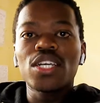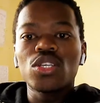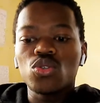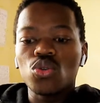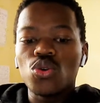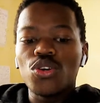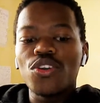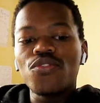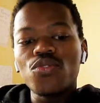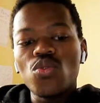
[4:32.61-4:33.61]
So
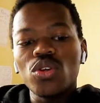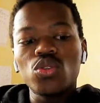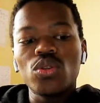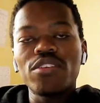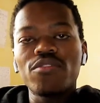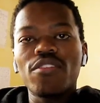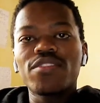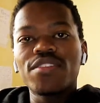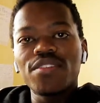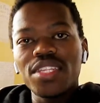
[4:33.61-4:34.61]
if you want to live off
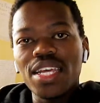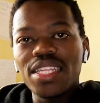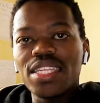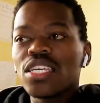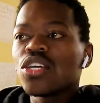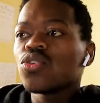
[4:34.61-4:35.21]
dividends,